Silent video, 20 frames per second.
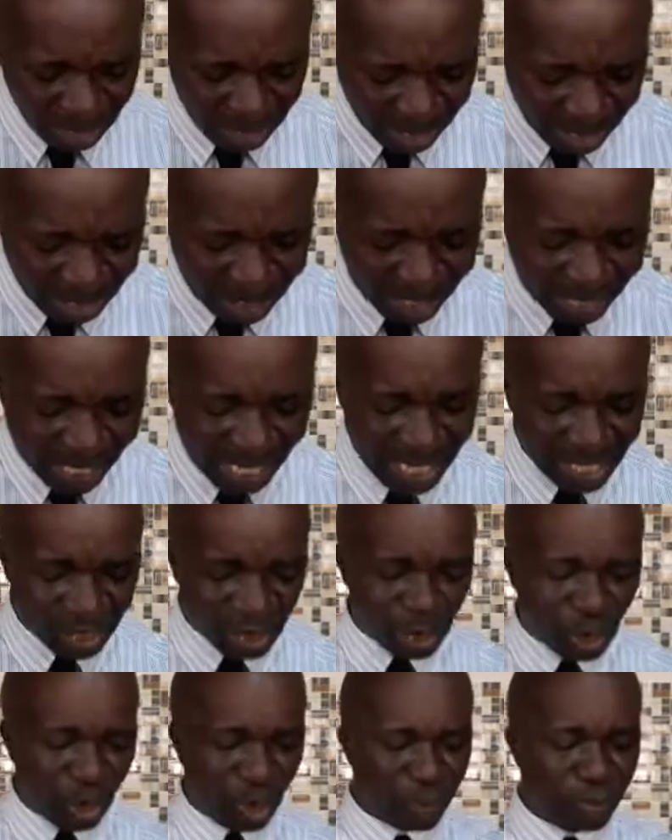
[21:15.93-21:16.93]
in the
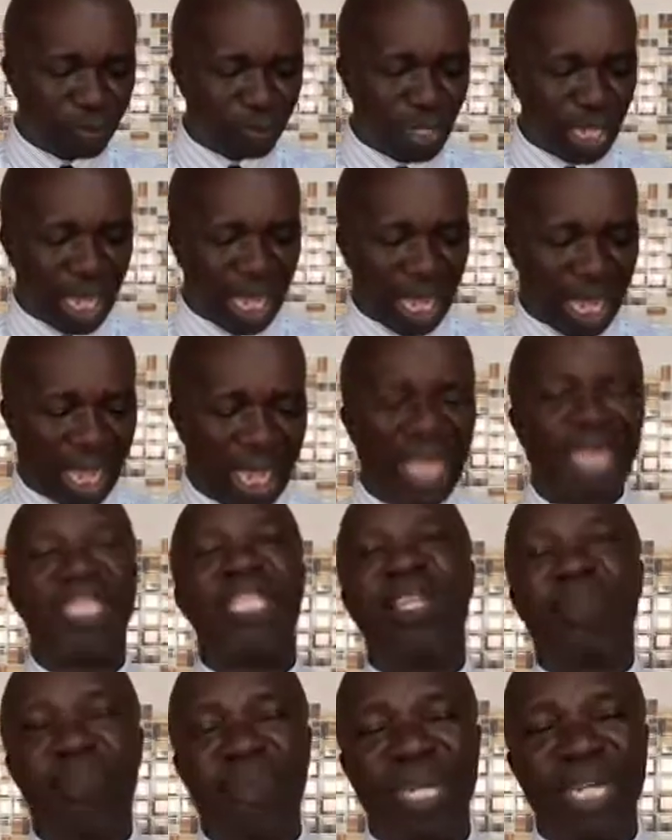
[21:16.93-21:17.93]
case of
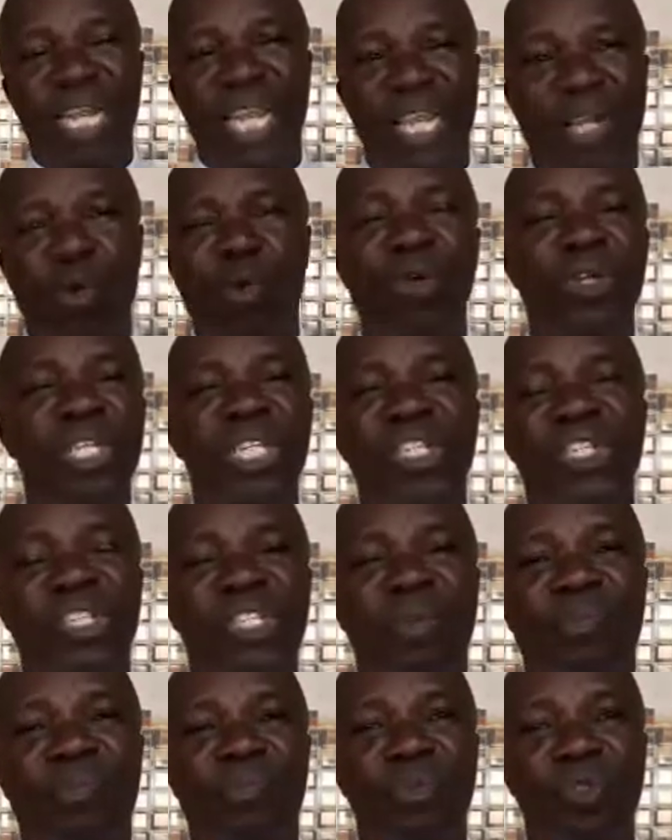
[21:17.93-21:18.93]
Melek, who is
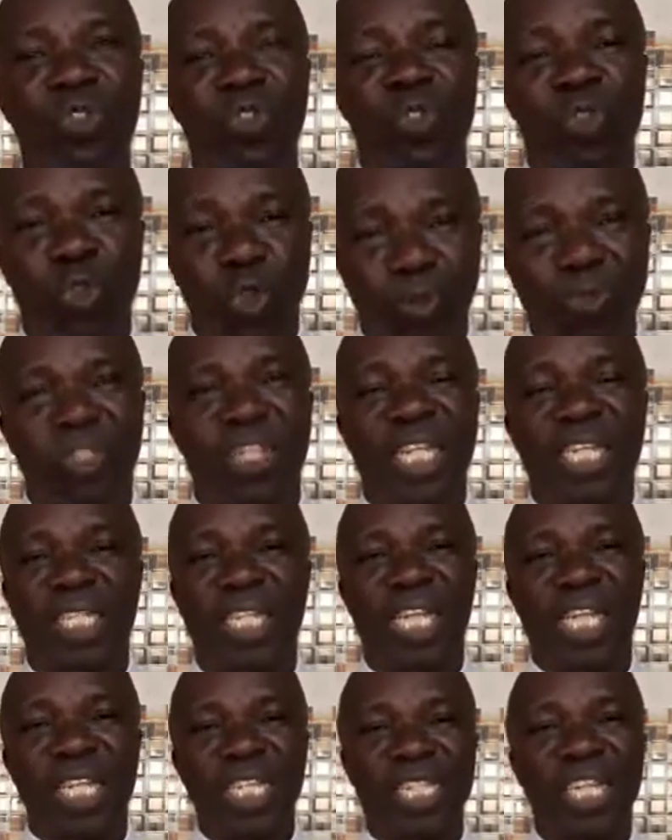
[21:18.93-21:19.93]
the
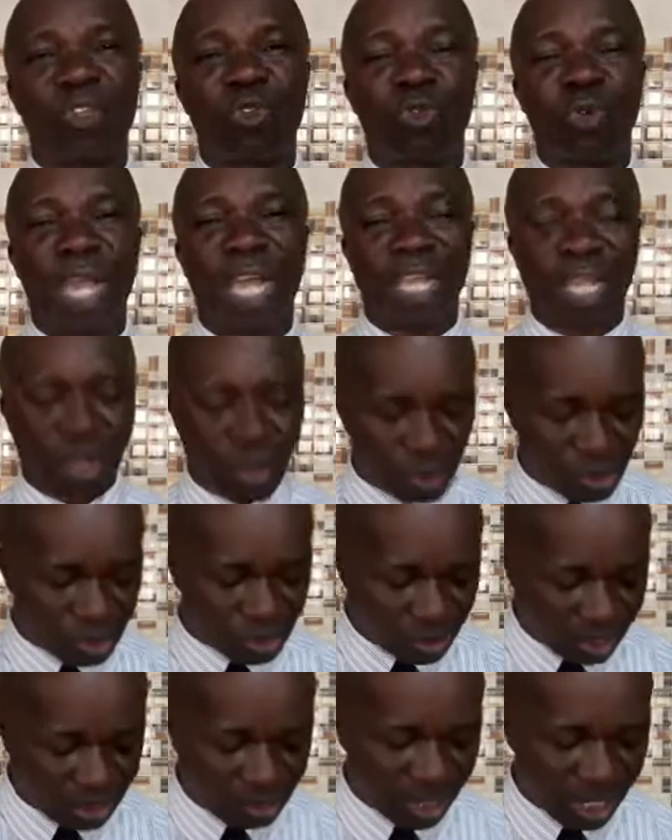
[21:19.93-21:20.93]
subject that we are
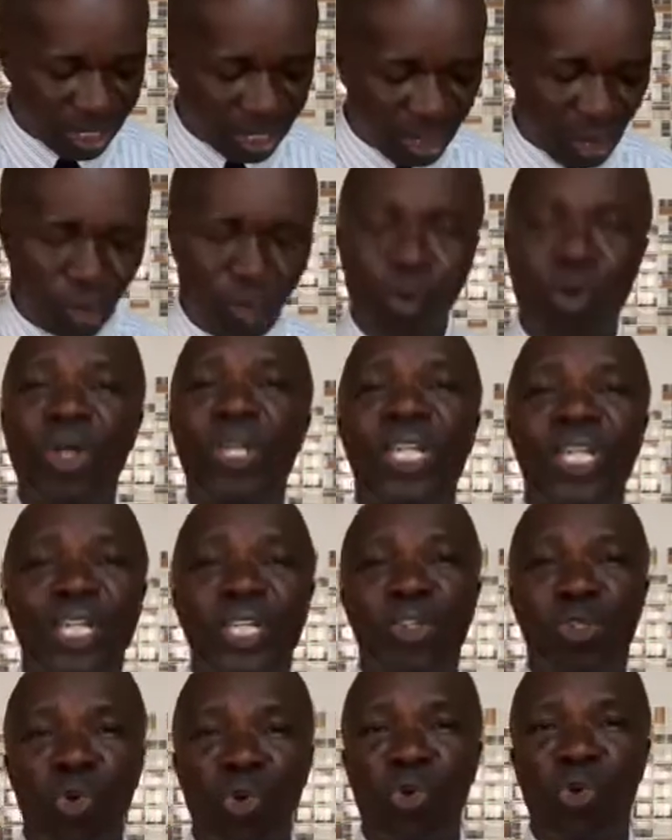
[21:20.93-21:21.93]
considering, what did
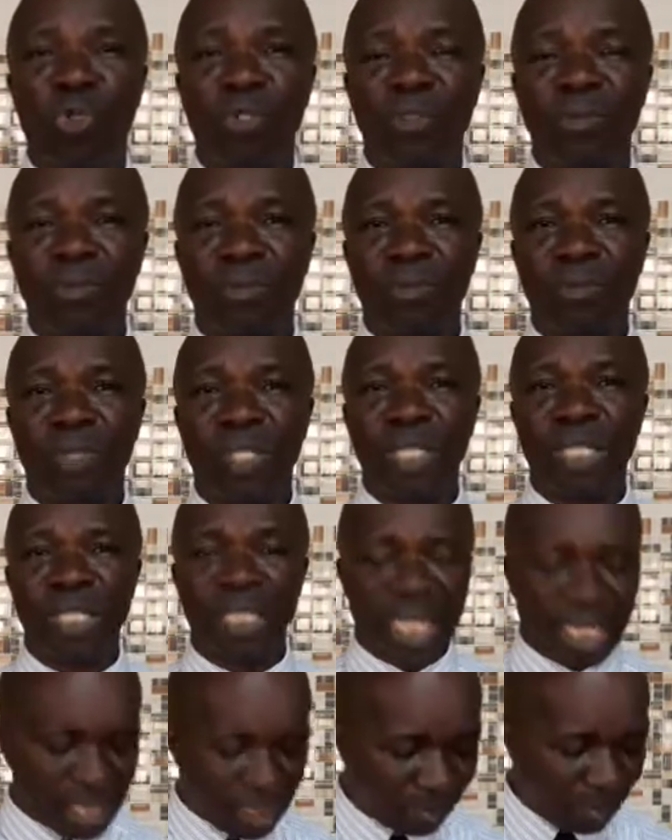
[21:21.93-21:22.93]
he do?
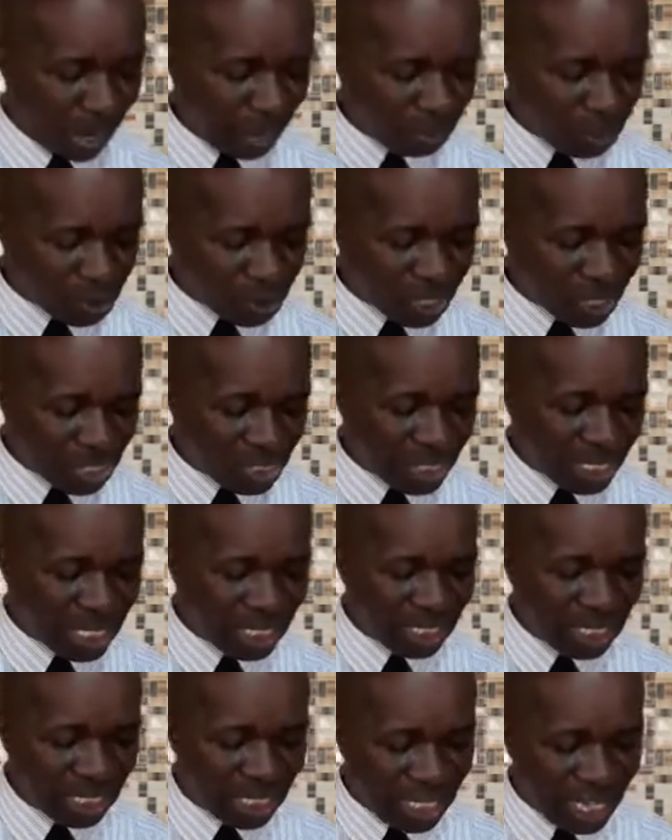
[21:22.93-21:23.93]
Now the Bible says he
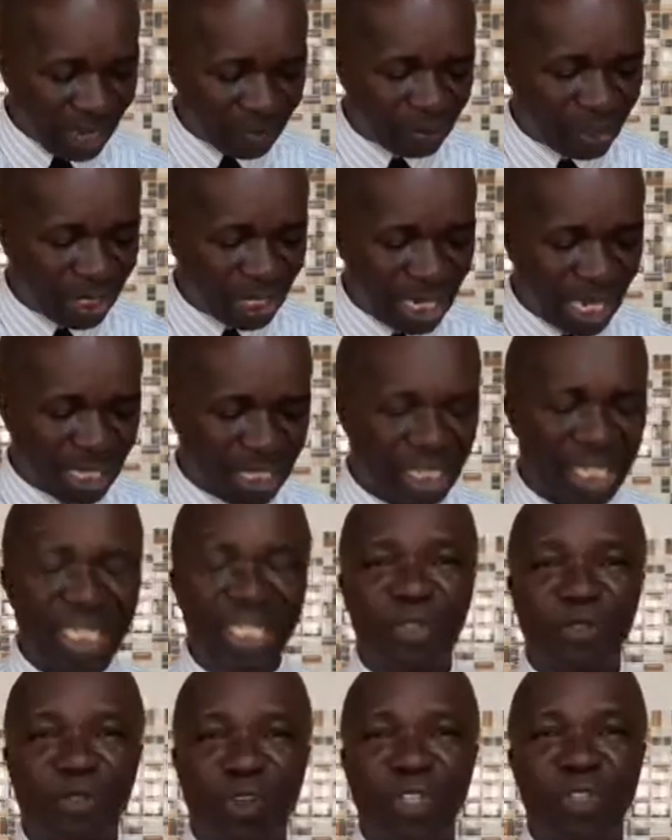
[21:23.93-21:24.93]
left the land in
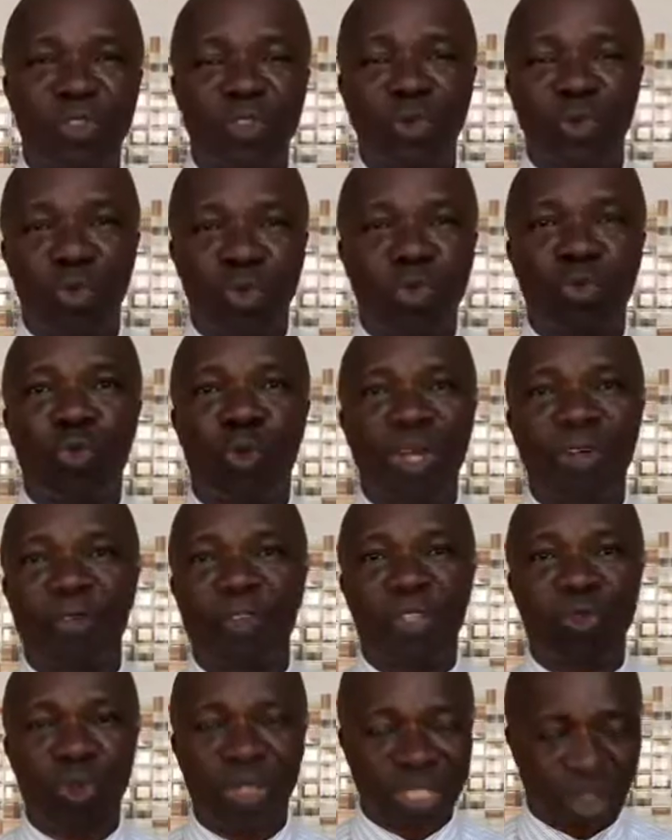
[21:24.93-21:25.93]
the verse Ruth 1
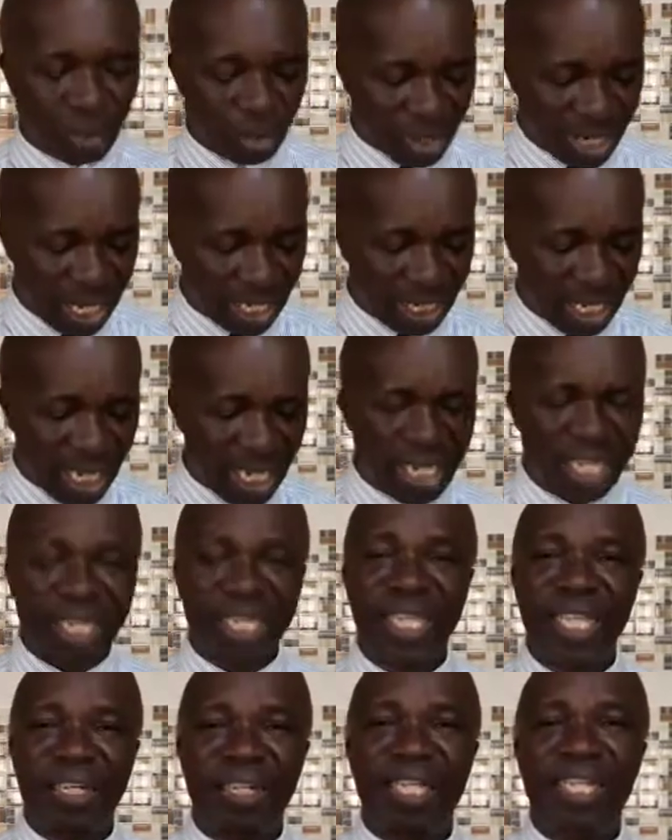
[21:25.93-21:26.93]
verse 1 that we read,
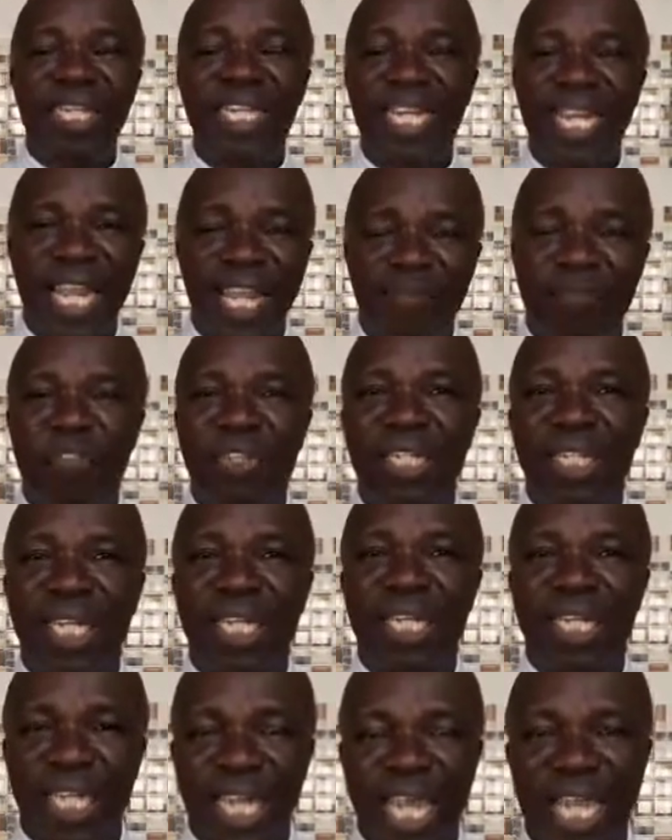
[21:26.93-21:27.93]
he left the
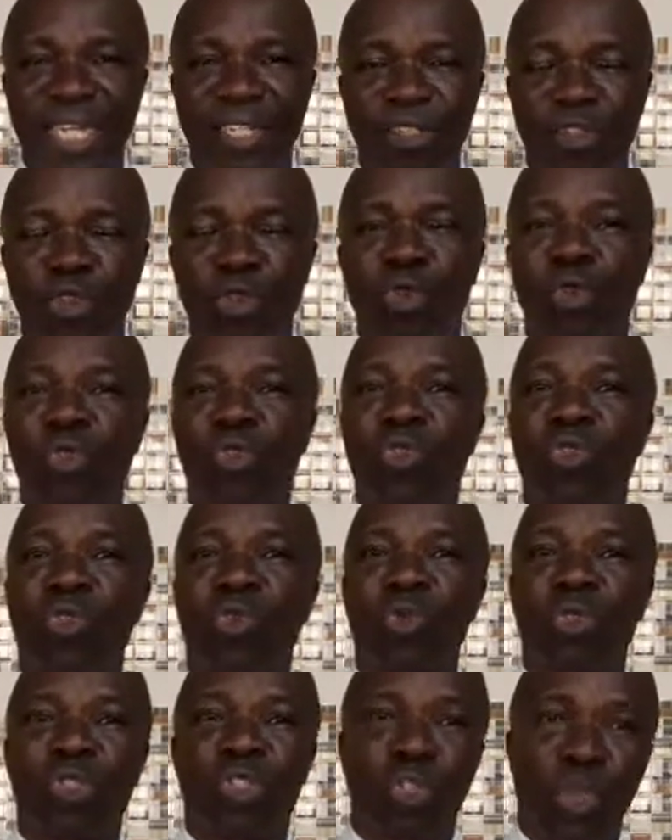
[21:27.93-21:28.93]
land to
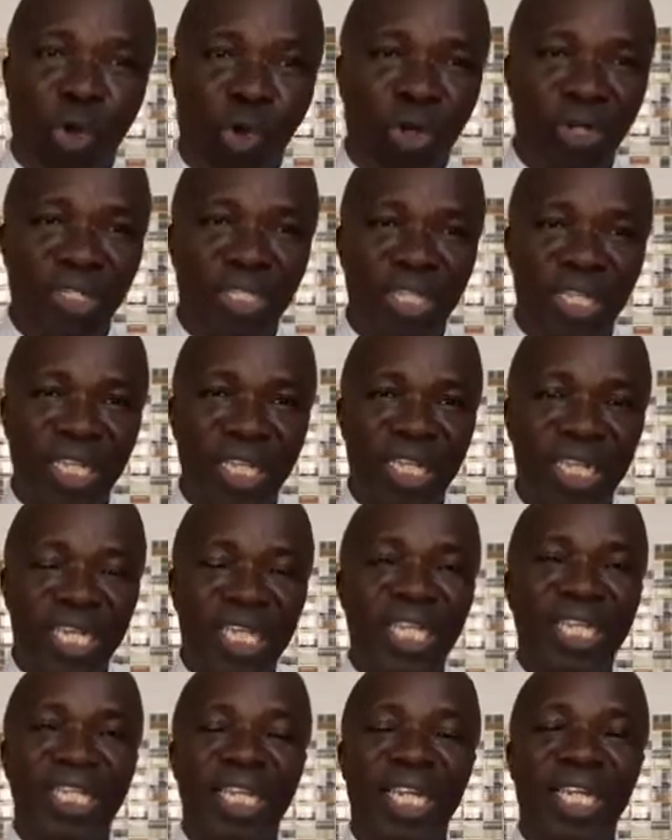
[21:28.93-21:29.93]
sojourn
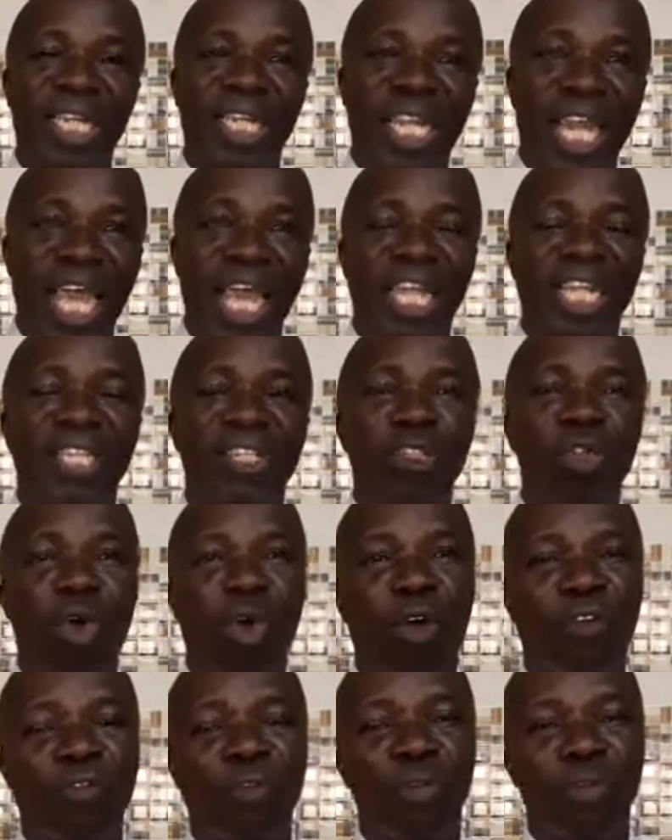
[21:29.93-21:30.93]
in the land
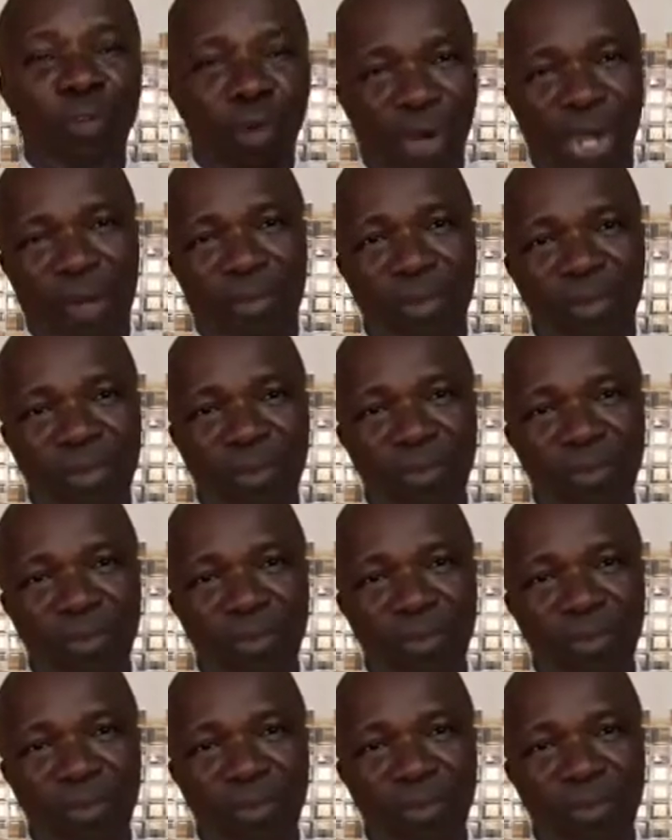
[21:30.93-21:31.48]
of Moab.